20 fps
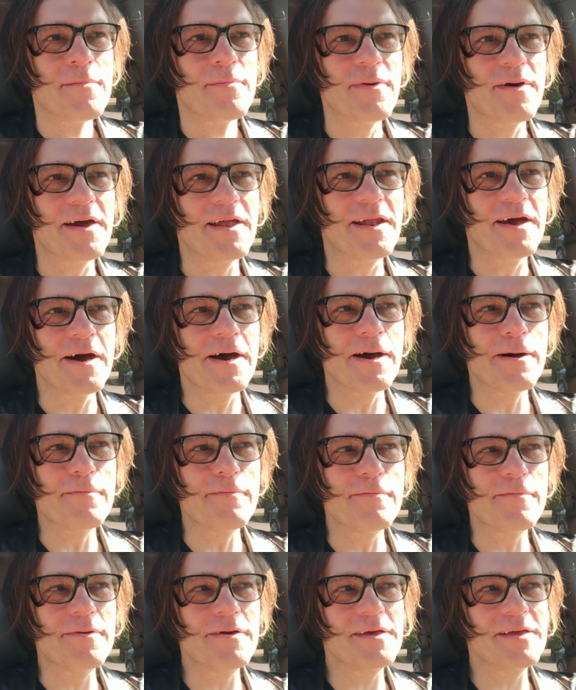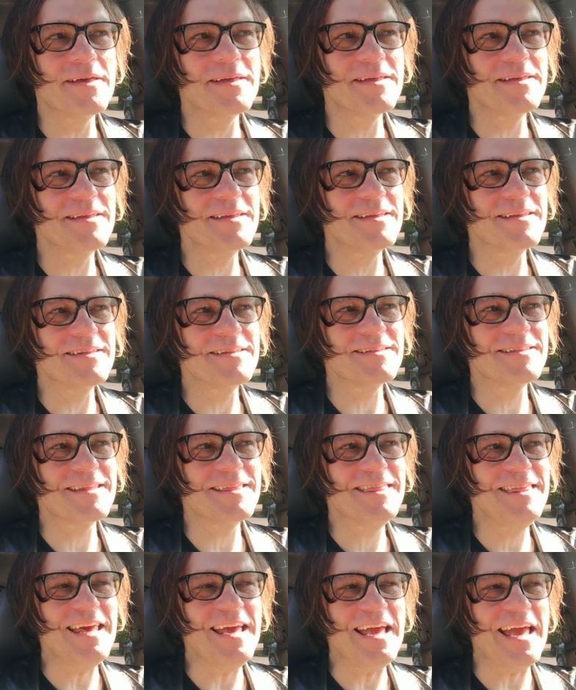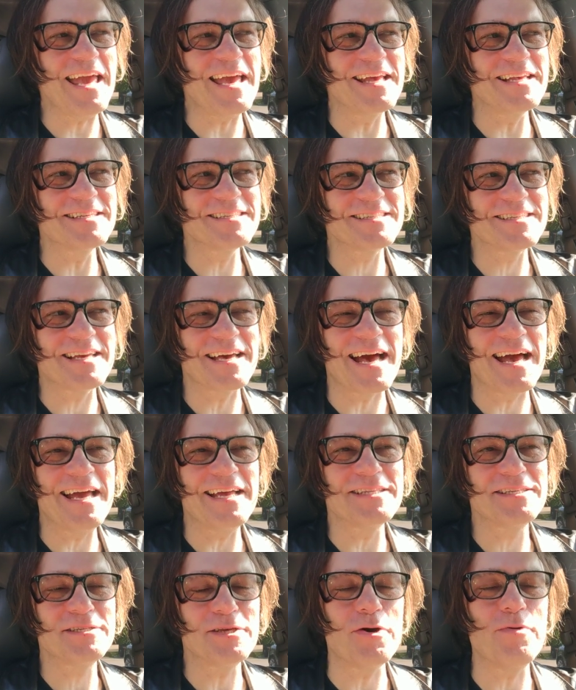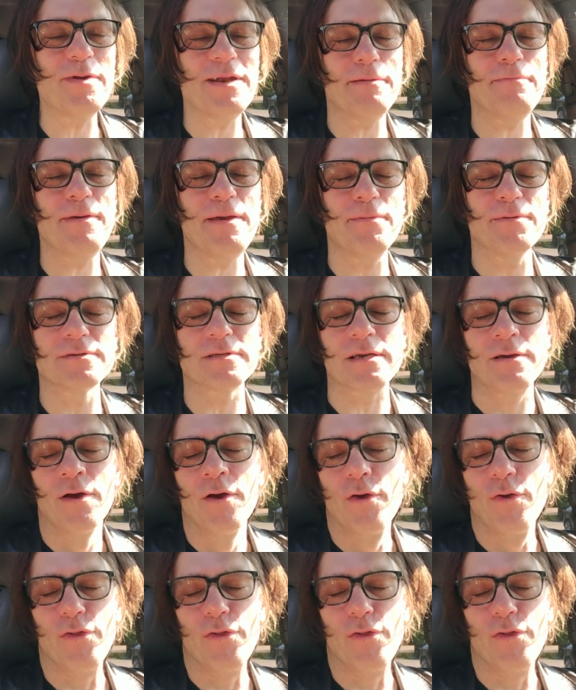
But the thing is, I had so many people say,